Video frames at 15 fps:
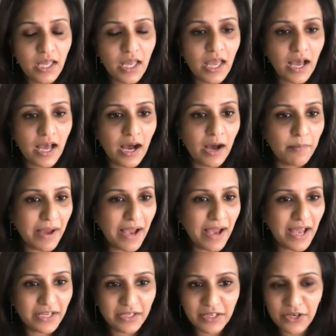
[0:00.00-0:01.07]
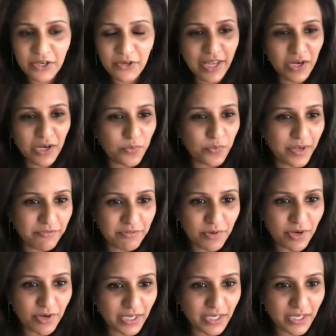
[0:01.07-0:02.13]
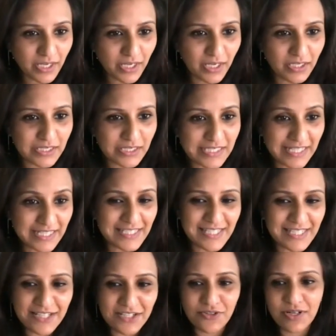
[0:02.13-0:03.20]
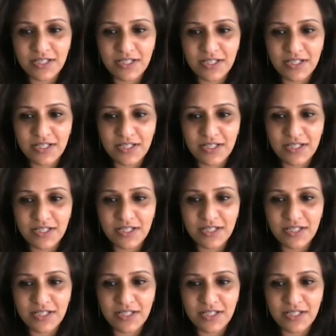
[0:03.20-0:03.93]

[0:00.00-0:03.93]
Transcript: and get away from running a data center ourselves,